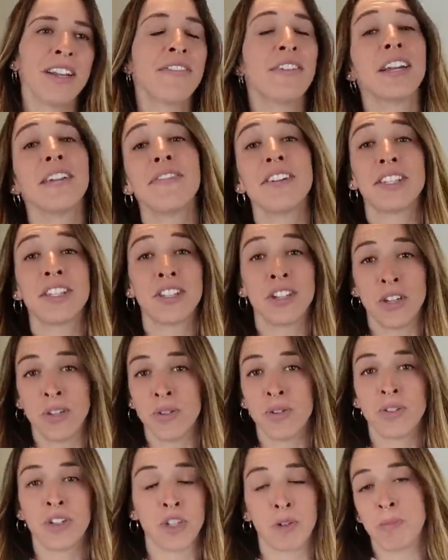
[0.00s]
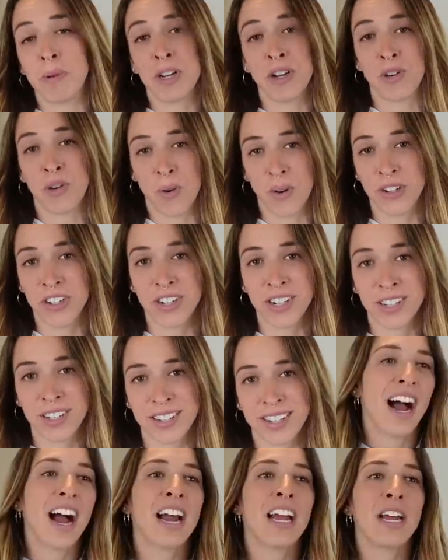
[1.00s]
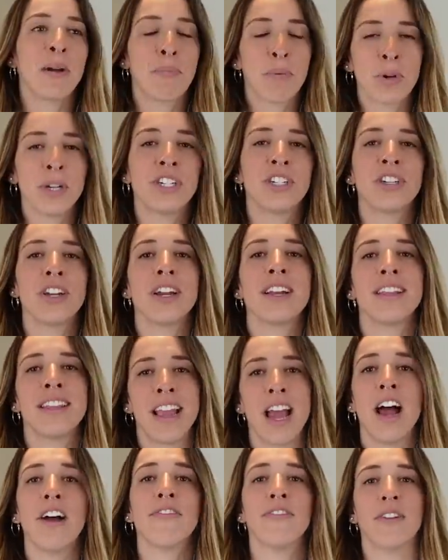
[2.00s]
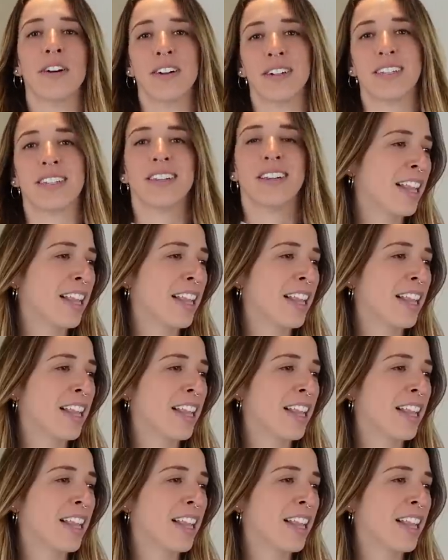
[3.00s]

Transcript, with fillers: Even if it's you just being gorgeous, I appreciate the effort.